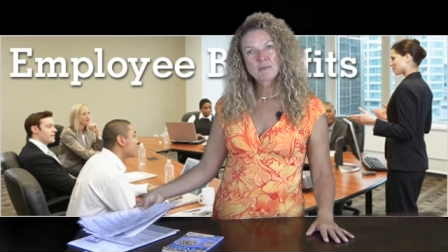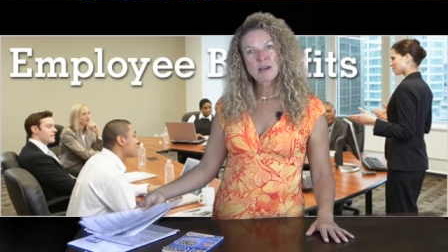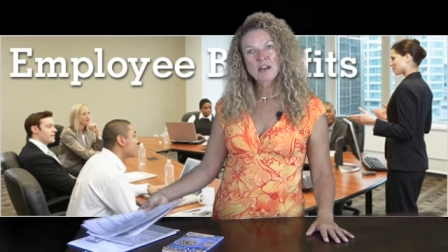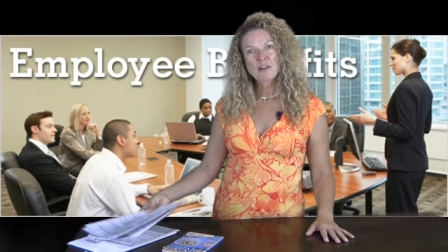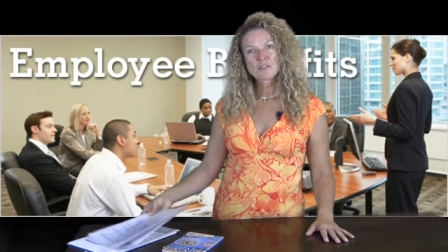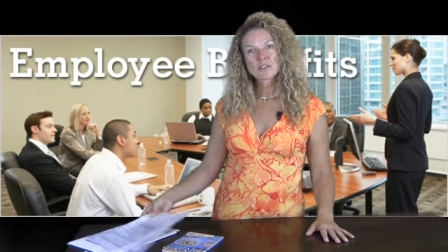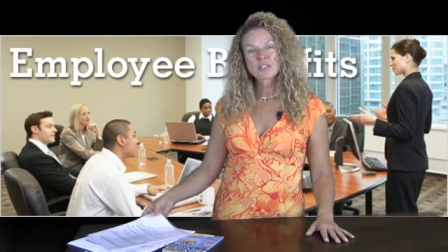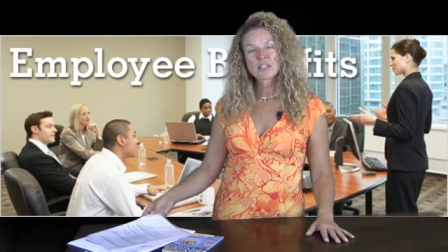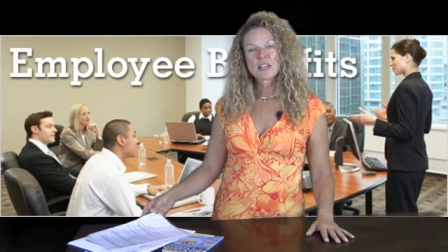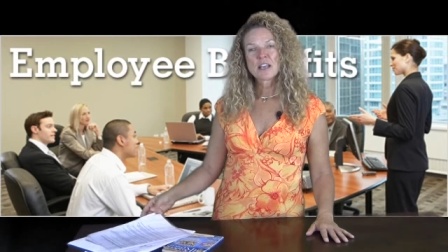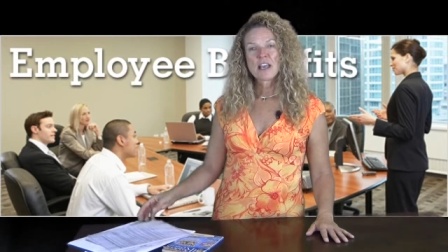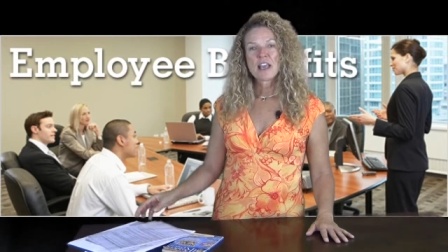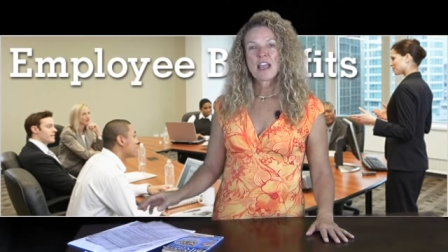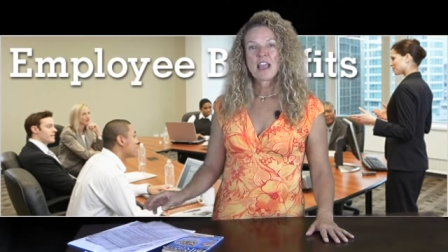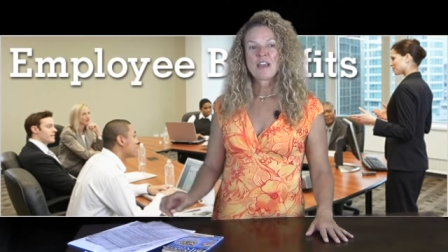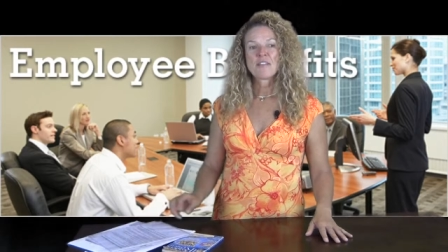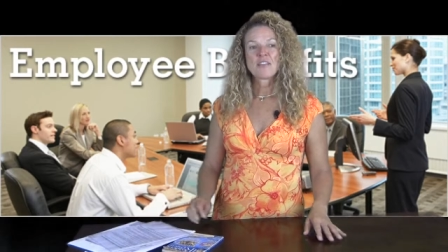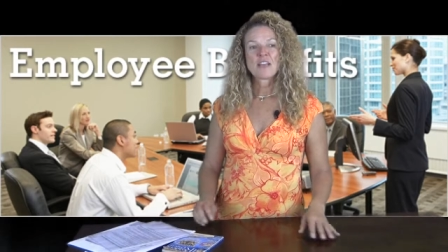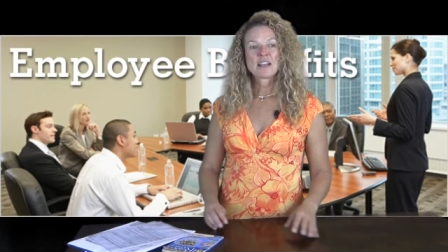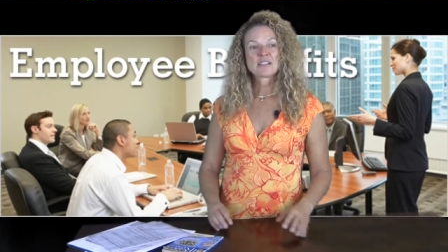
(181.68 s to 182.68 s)
about,
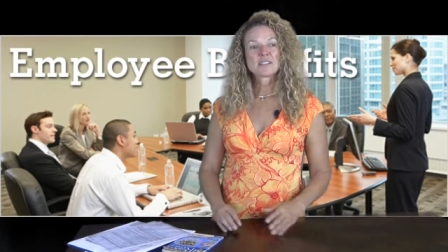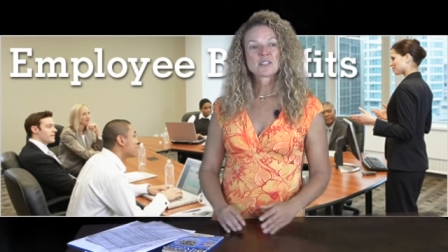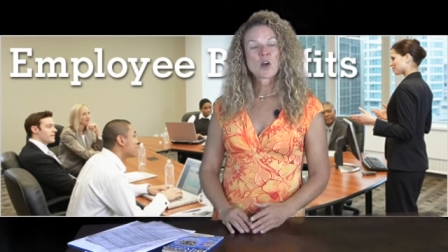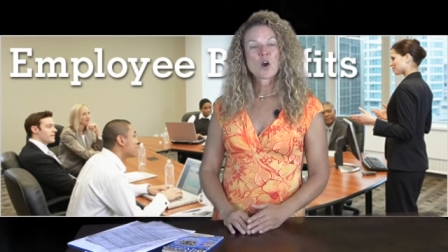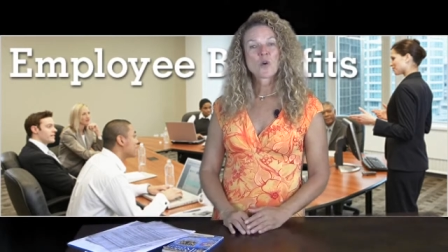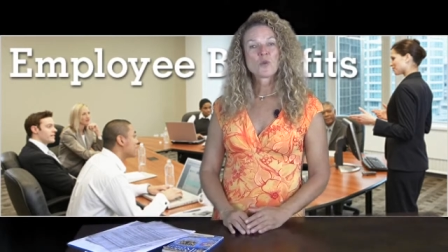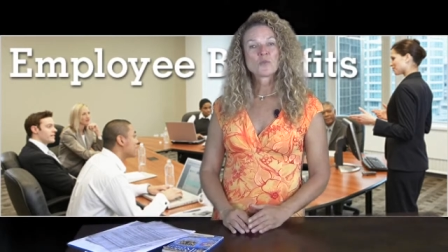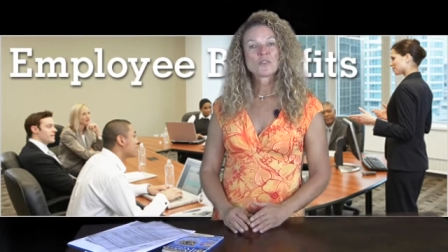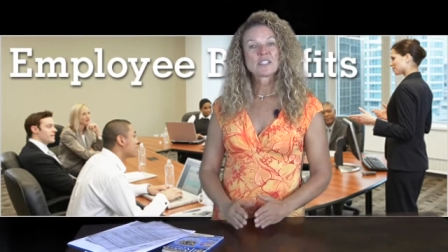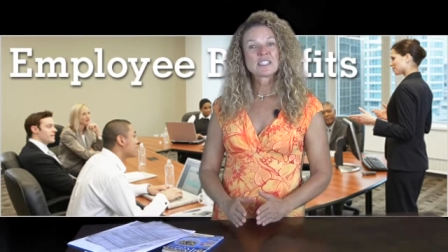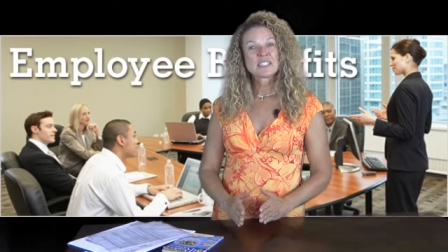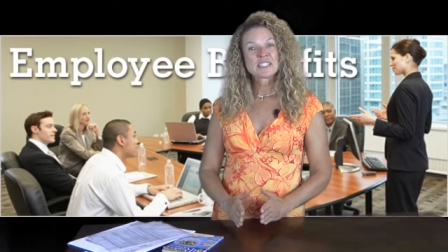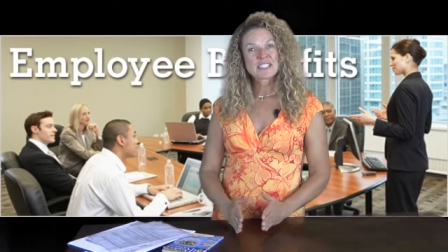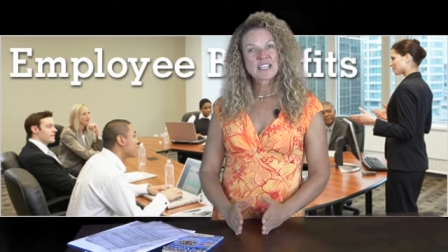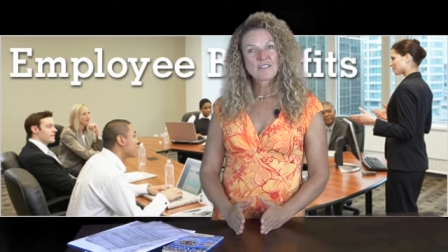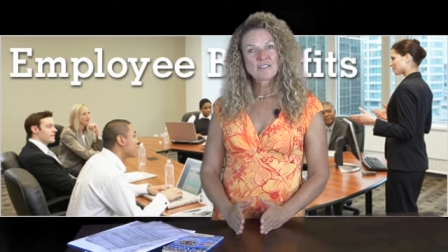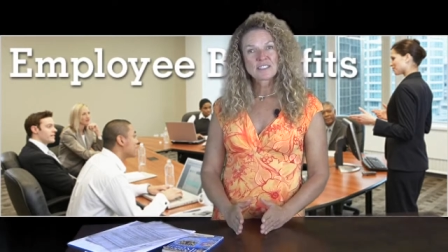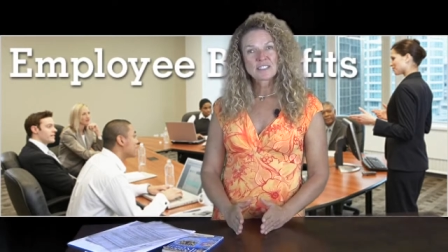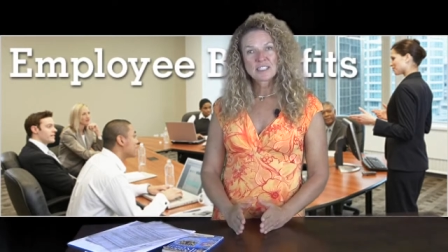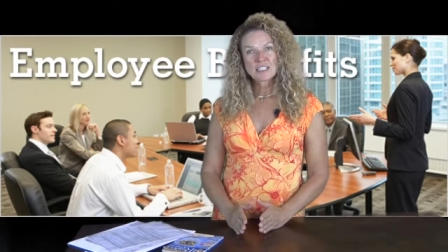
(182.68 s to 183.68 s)
and that's only
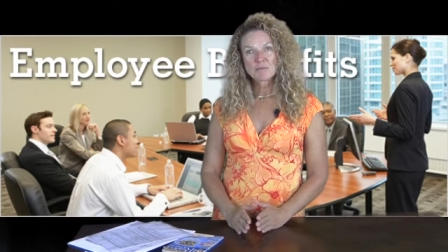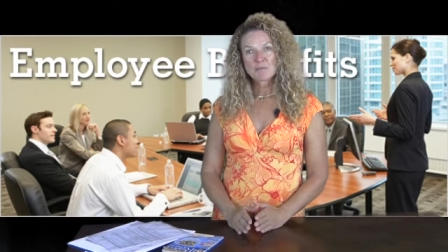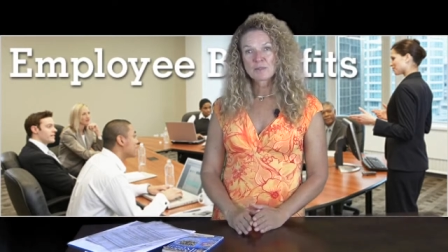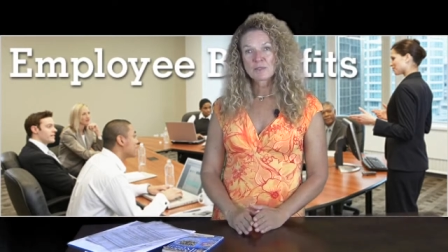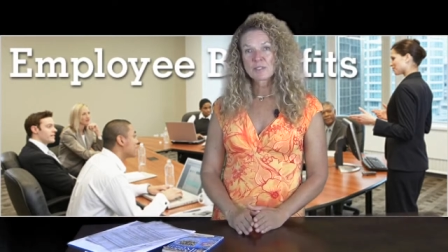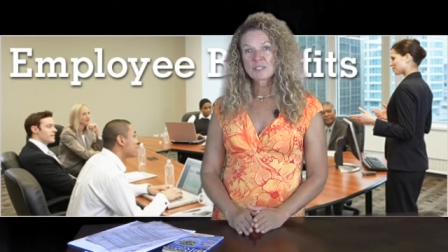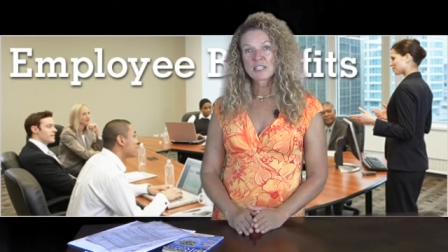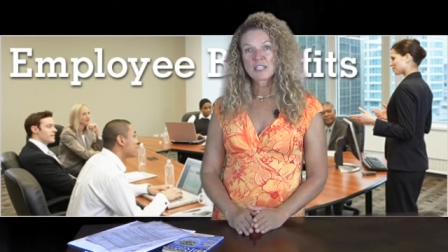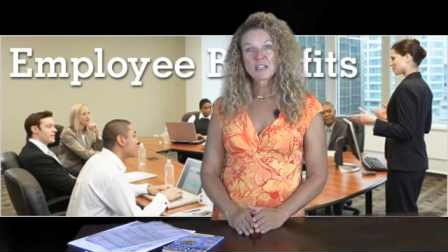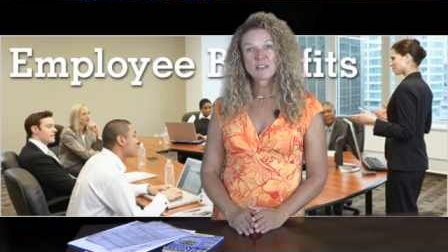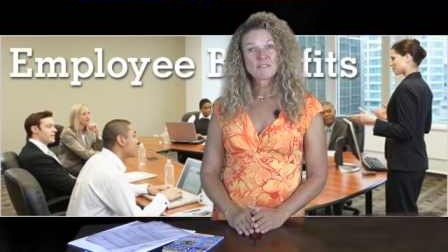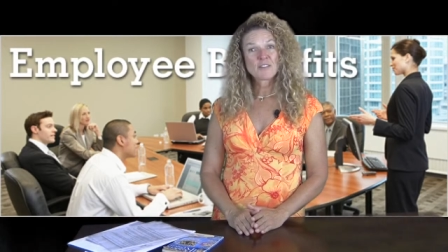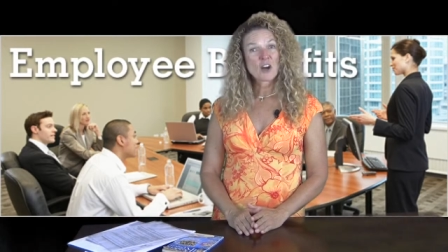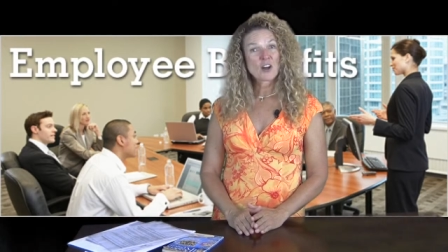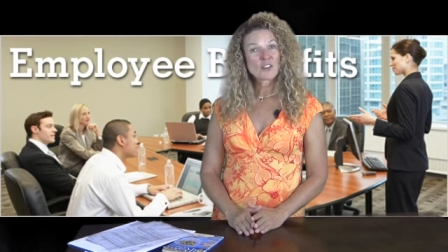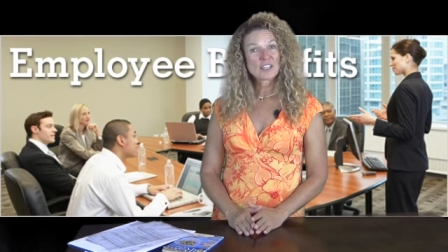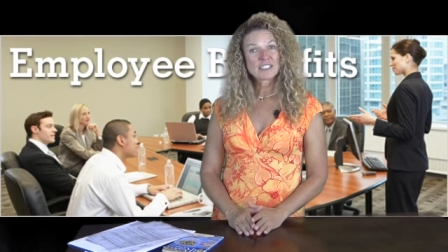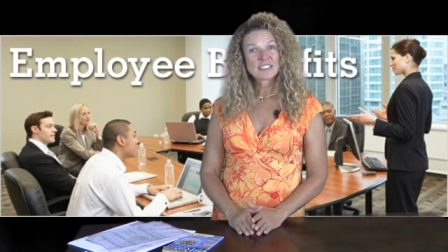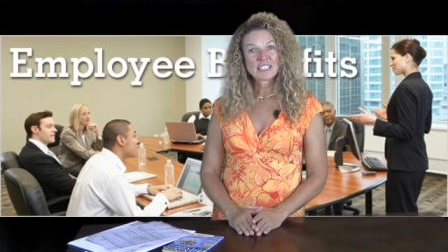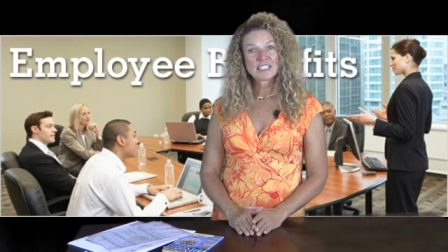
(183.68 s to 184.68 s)
17% of
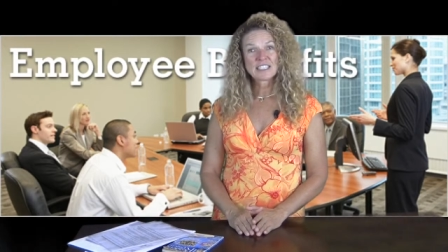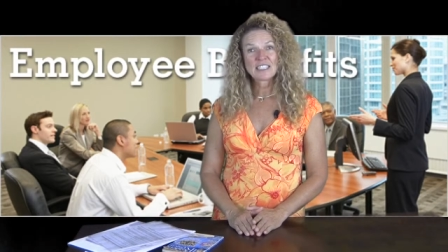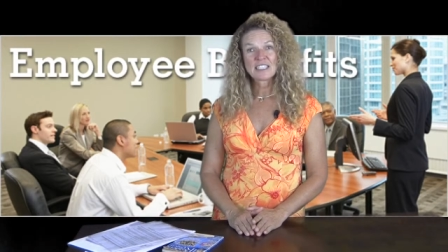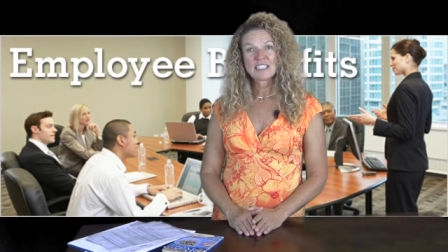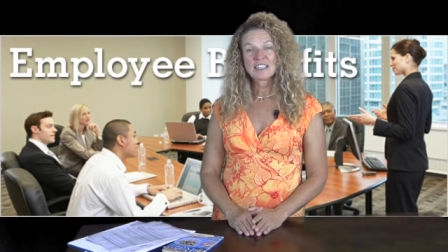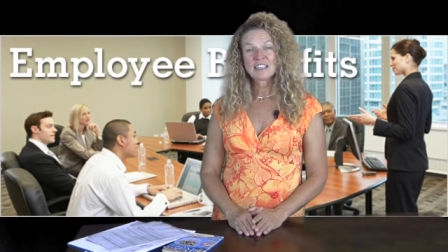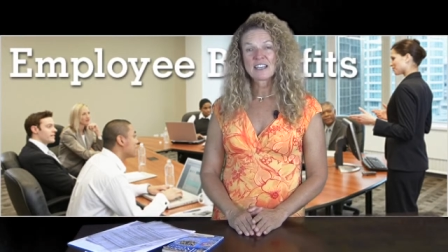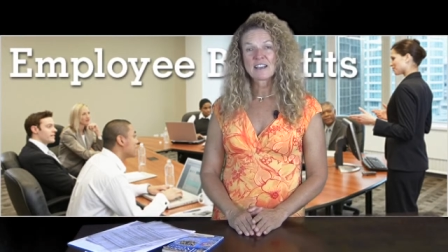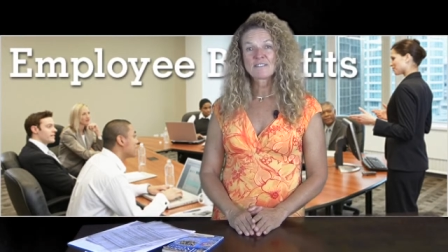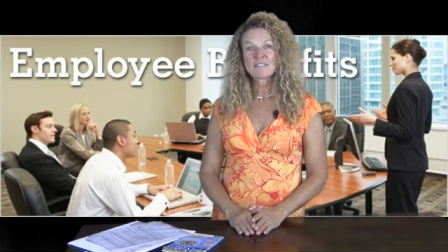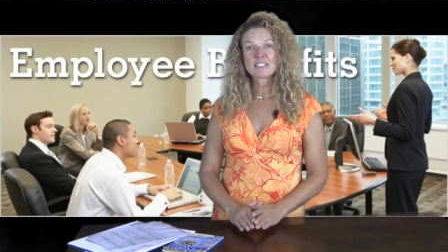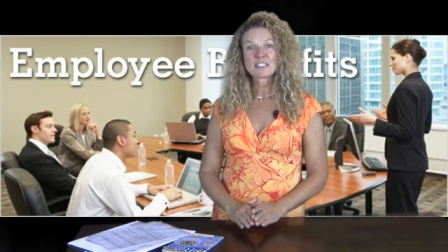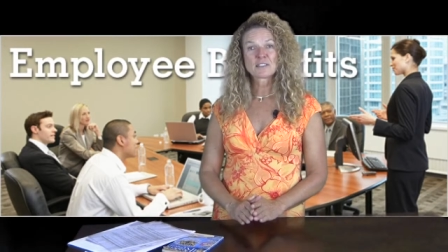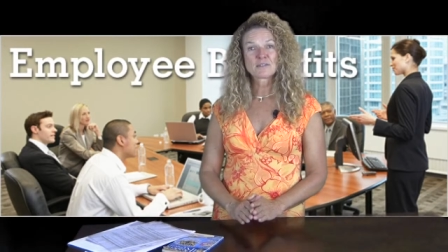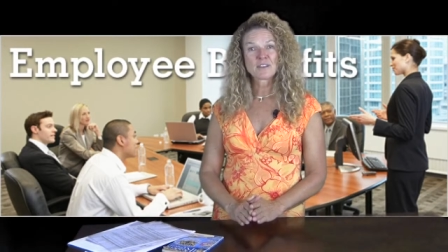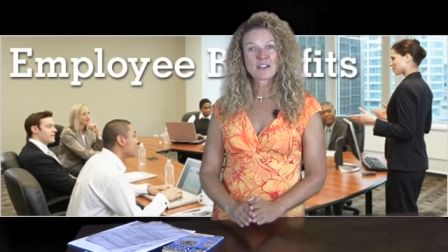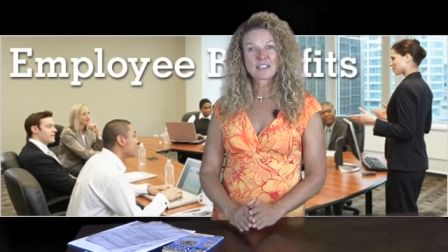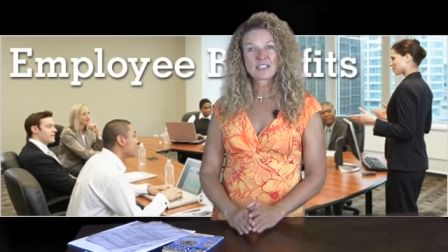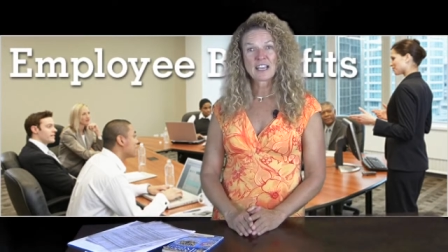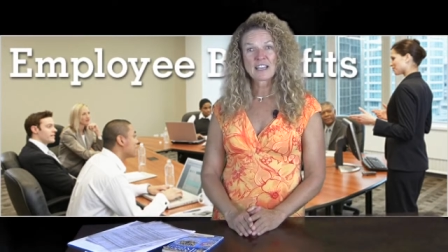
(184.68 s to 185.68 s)
all identity theft is
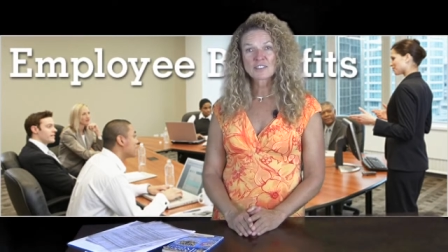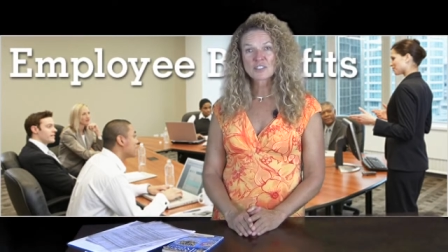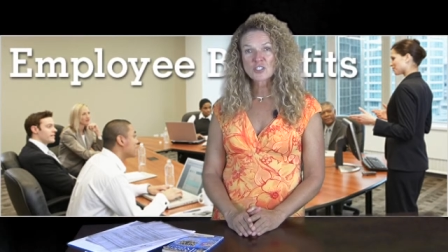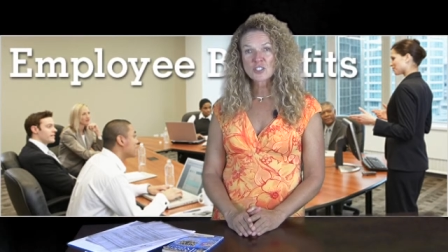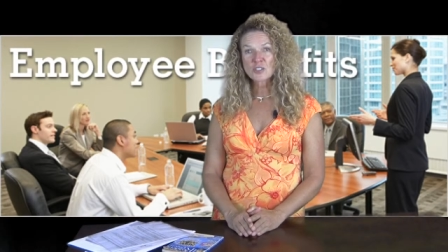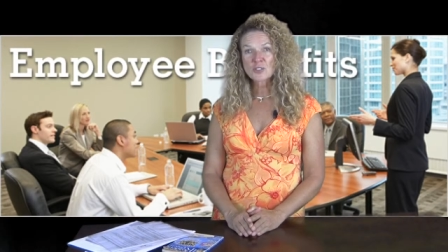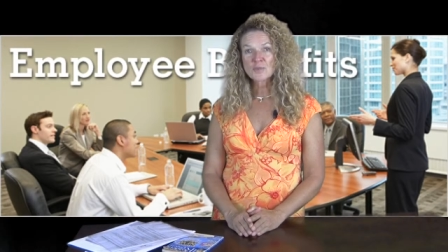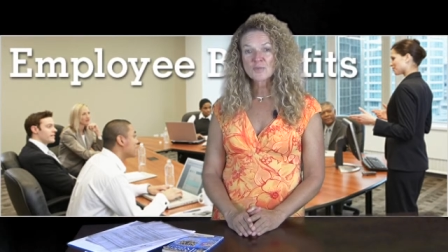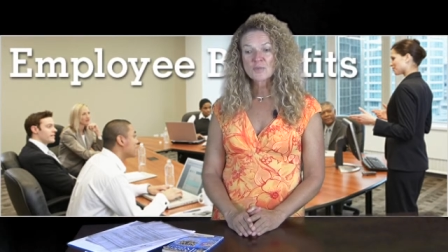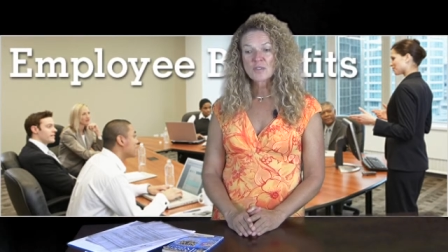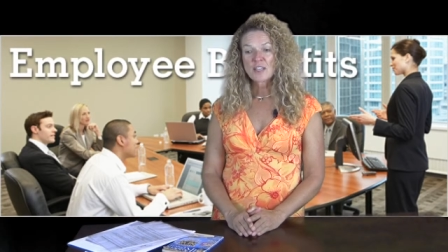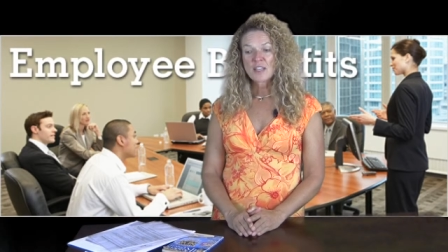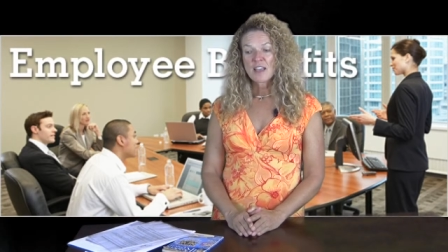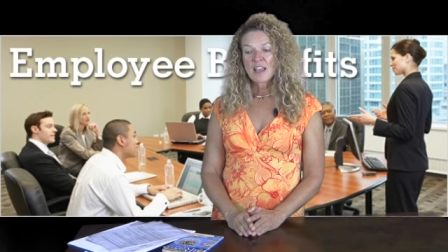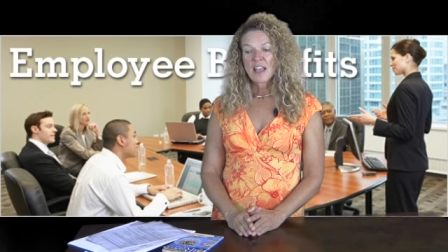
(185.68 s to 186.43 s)
financial.